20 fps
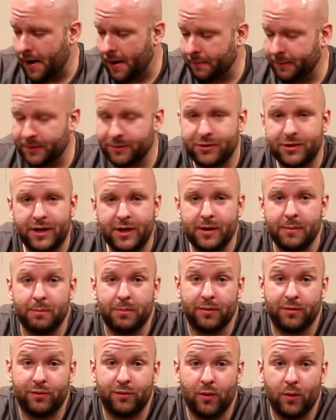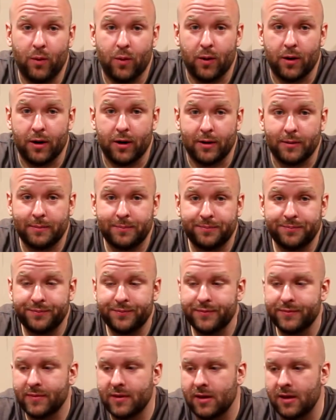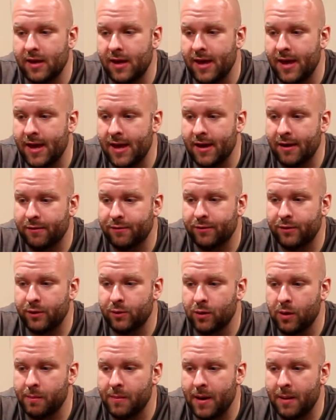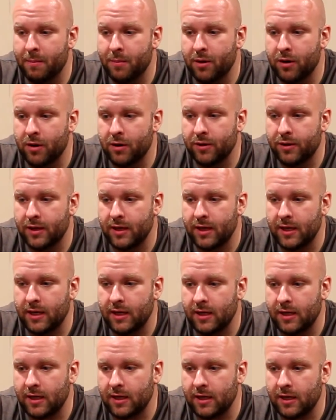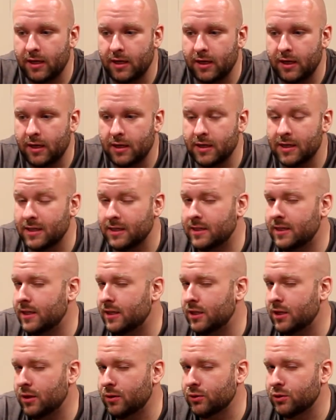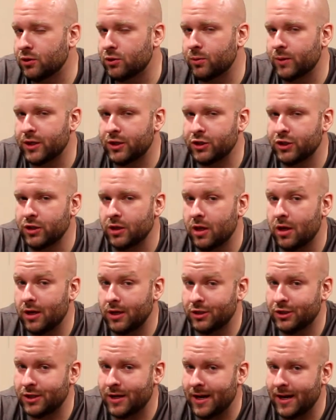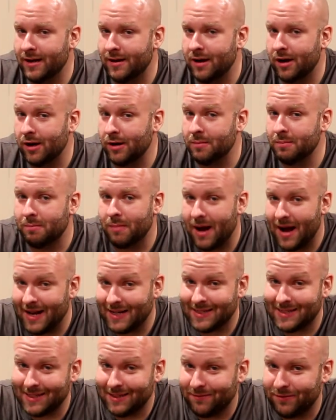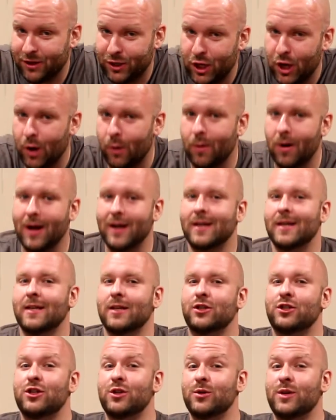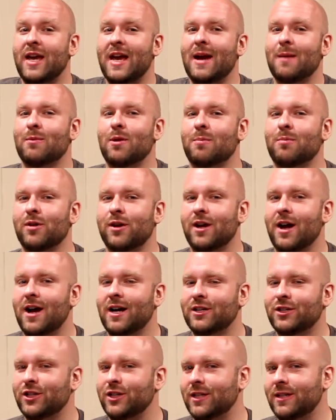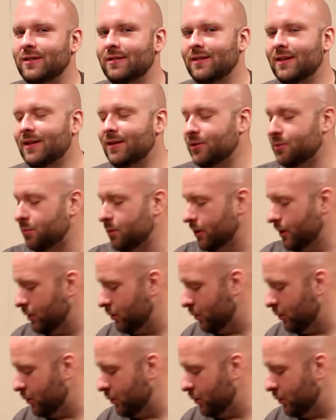You've seen him before, if you remember the Nintendo Switch launch night unboxing video where I did a 2-camera production. That was pretty